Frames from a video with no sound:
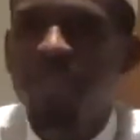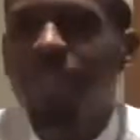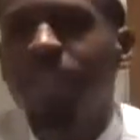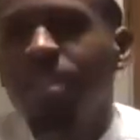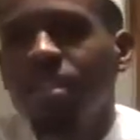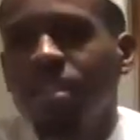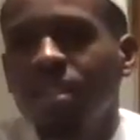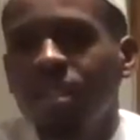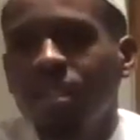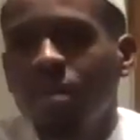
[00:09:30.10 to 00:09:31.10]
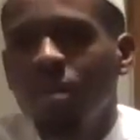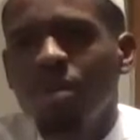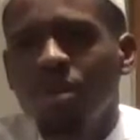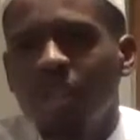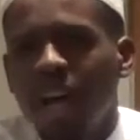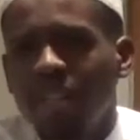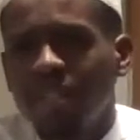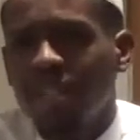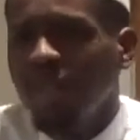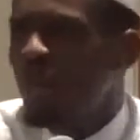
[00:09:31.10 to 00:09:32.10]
these things. What do the doctors say?